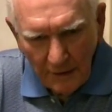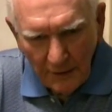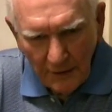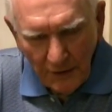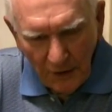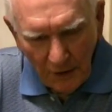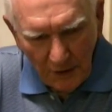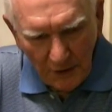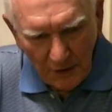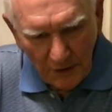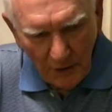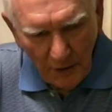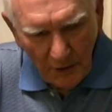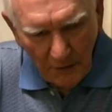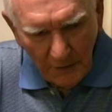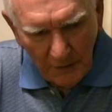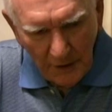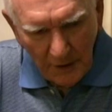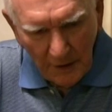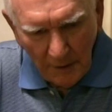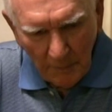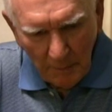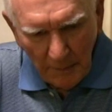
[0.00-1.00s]
Took us over
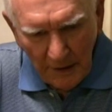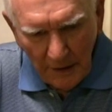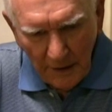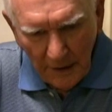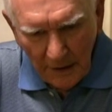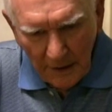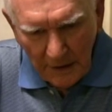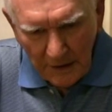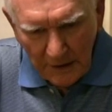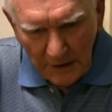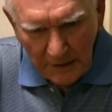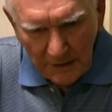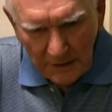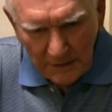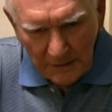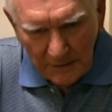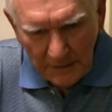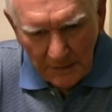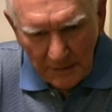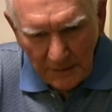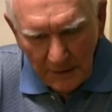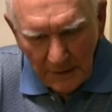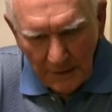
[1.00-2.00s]
to our barracks
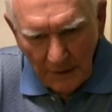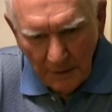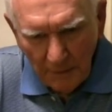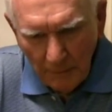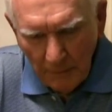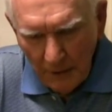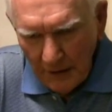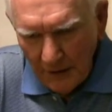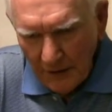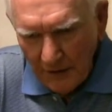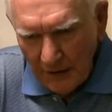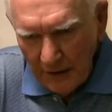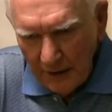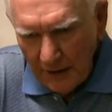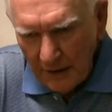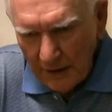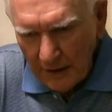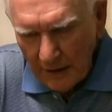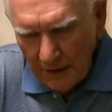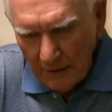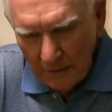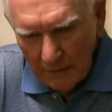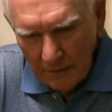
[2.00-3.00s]
and by then
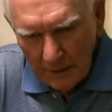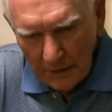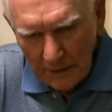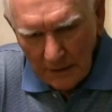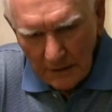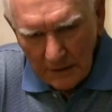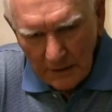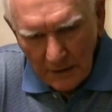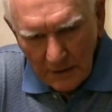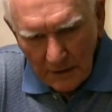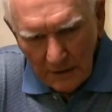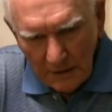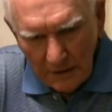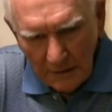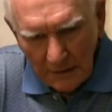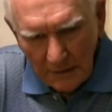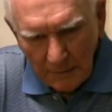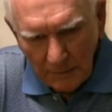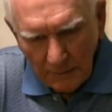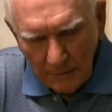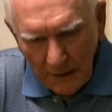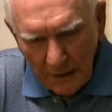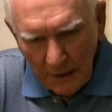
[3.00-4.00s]
it was
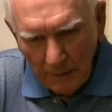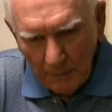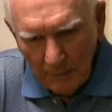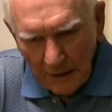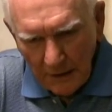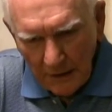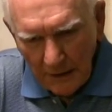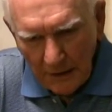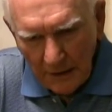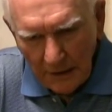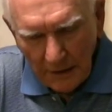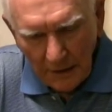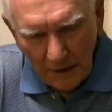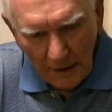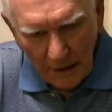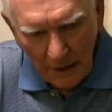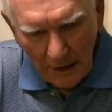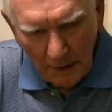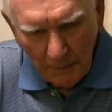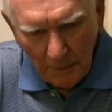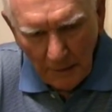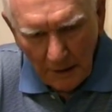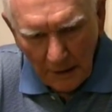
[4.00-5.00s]
probably
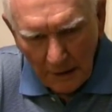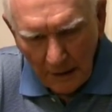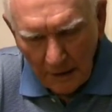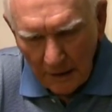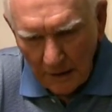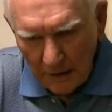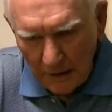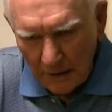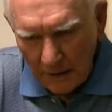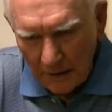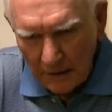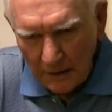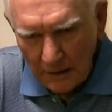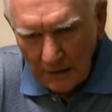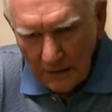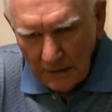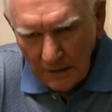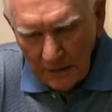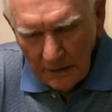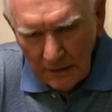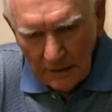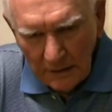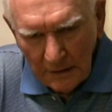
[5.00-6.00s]
11 o'clock
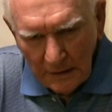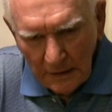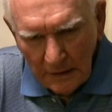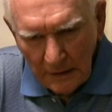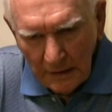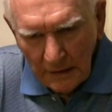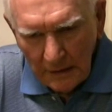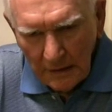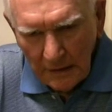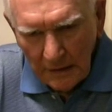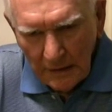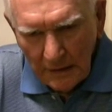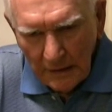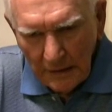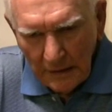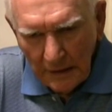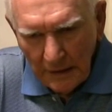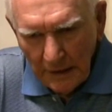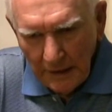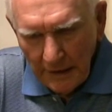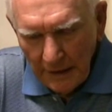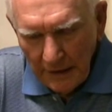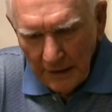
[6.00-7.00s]

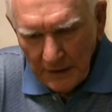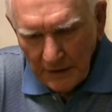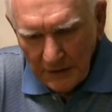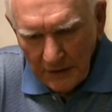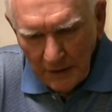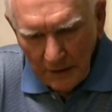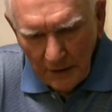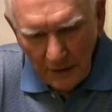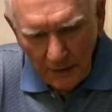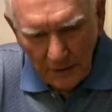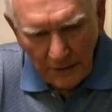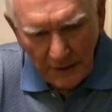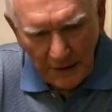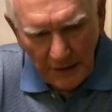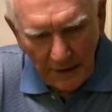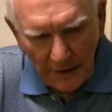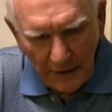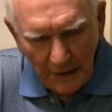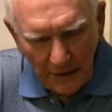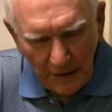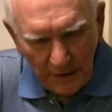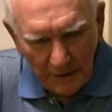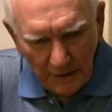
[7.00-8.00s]
and they said,
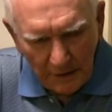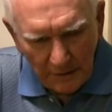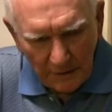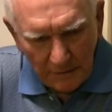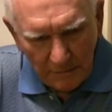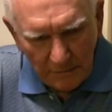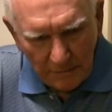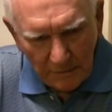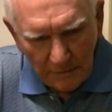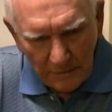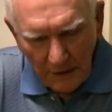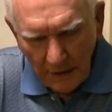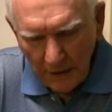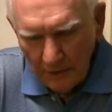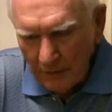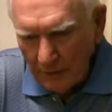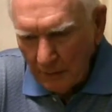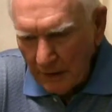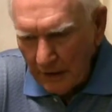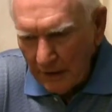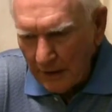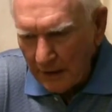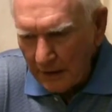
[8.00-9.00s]
okay,
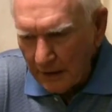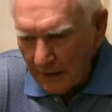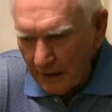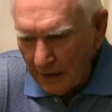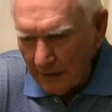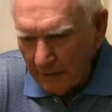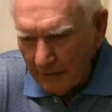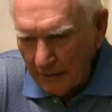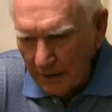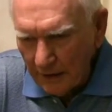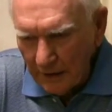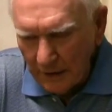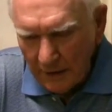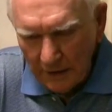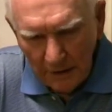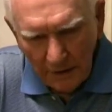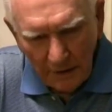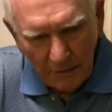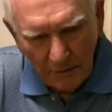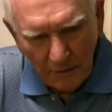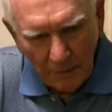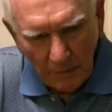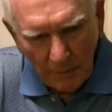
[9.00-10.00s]
everybody can get ready to
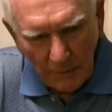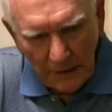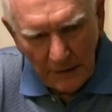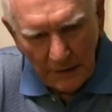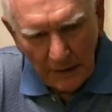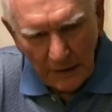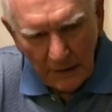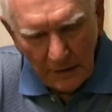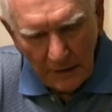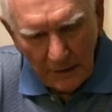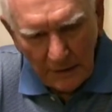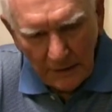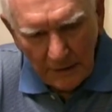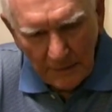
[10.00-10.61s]
go to bed.